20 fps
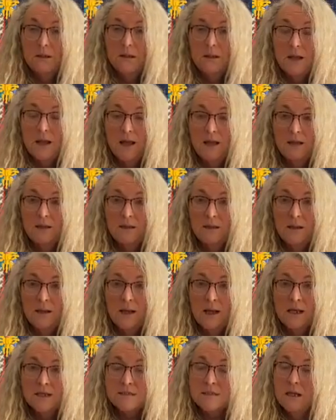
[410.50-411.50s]
Then
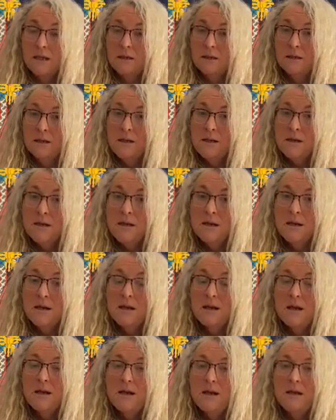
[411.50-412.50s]
as an
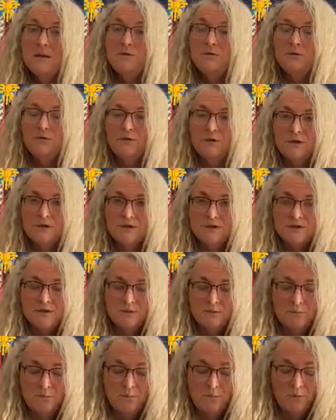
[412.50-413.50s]
infant
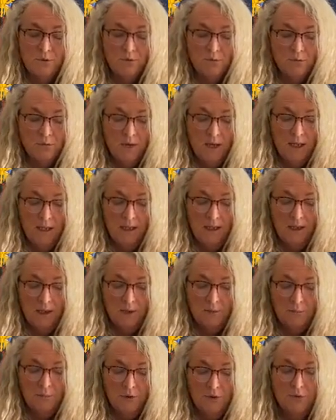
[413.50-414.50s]
mewling
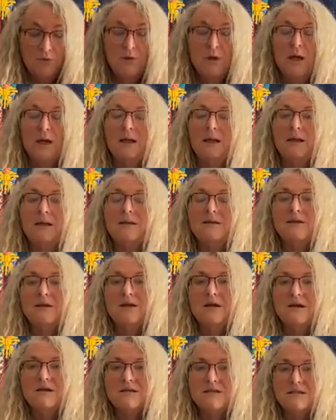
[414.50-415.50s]
and puking in the
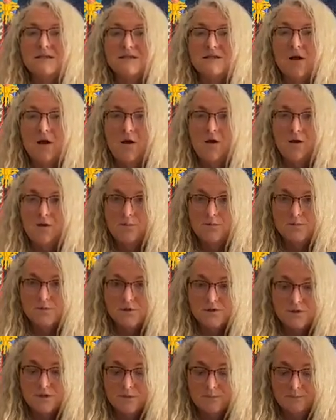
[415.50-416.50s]
nurse's
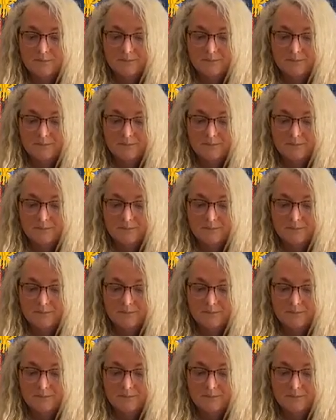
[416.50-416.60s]
arms.